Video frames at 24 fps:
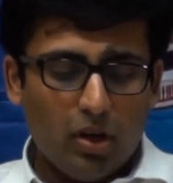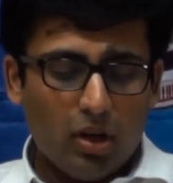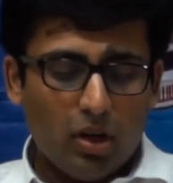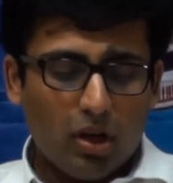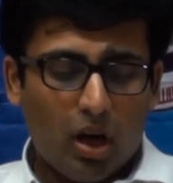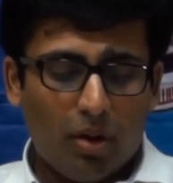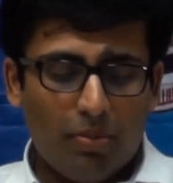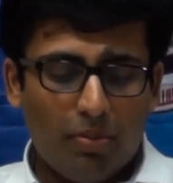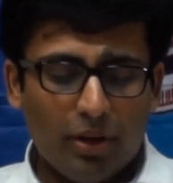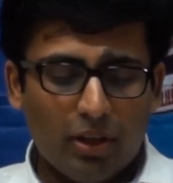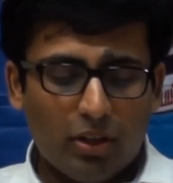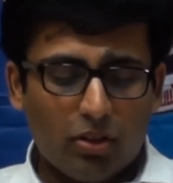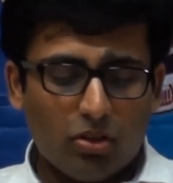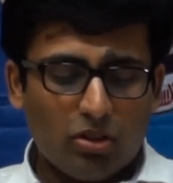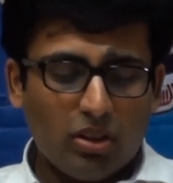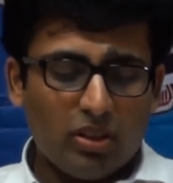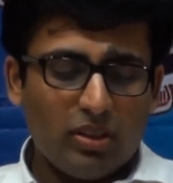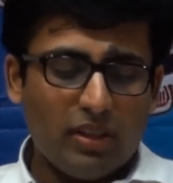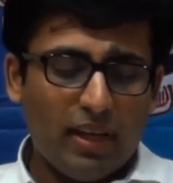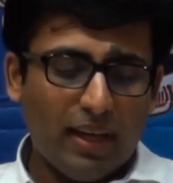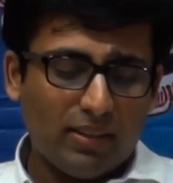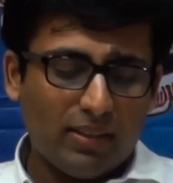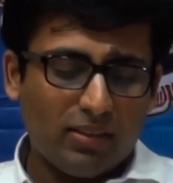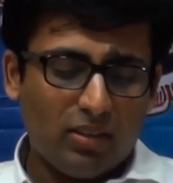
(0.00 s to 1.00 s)
Coming to the
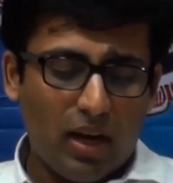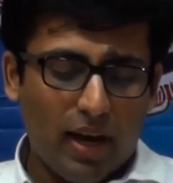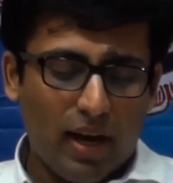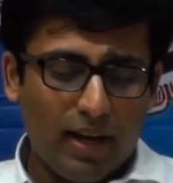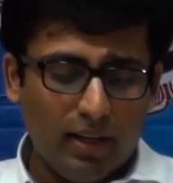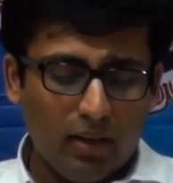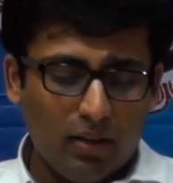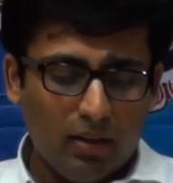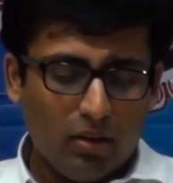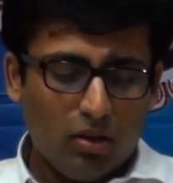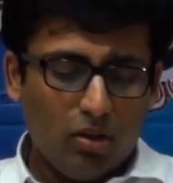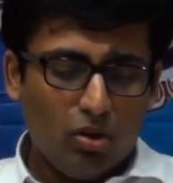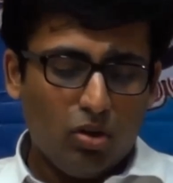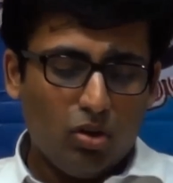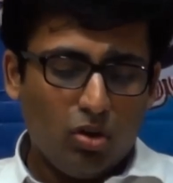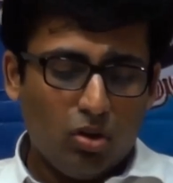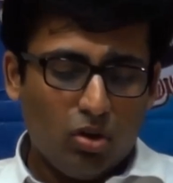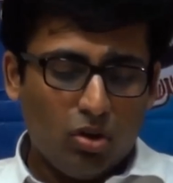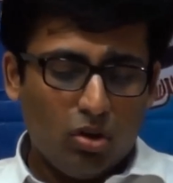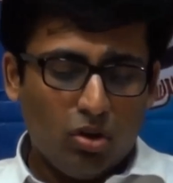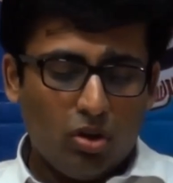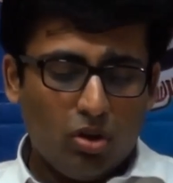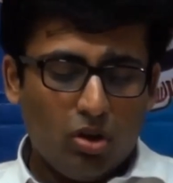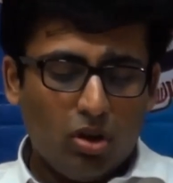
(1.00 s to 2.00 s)
next slide,
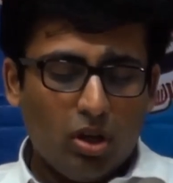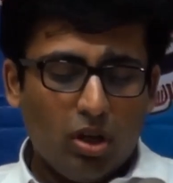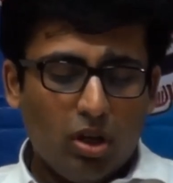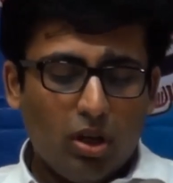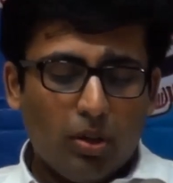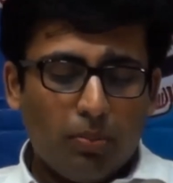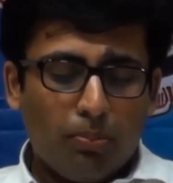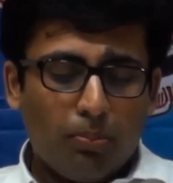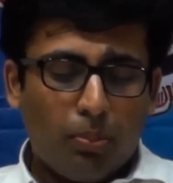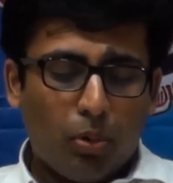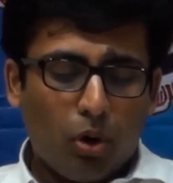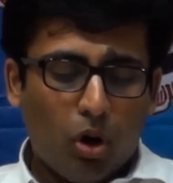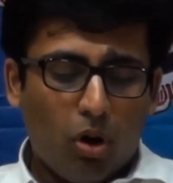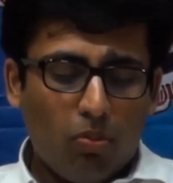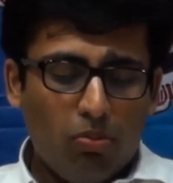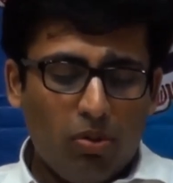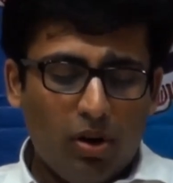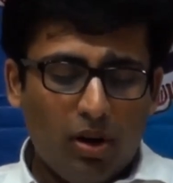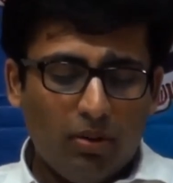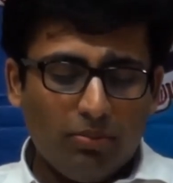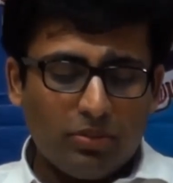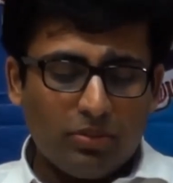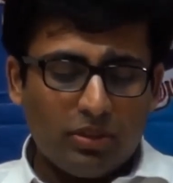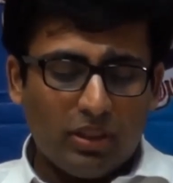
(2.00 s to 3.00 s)

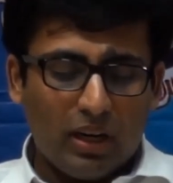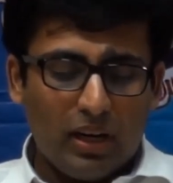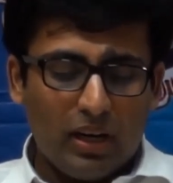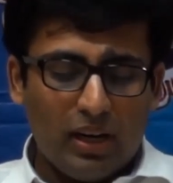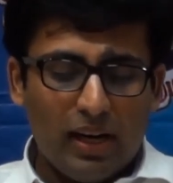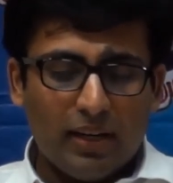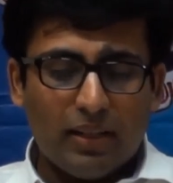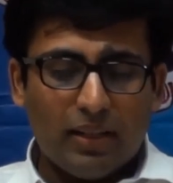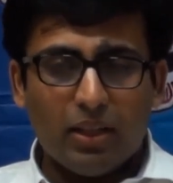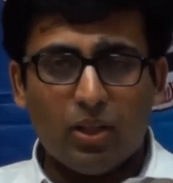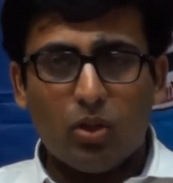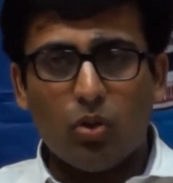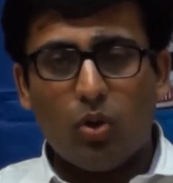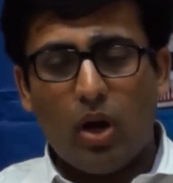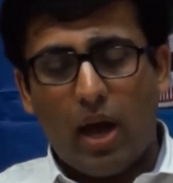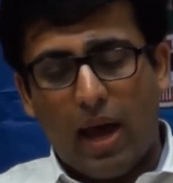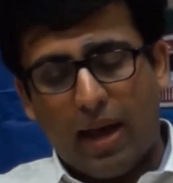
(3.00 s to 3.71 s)
problems related to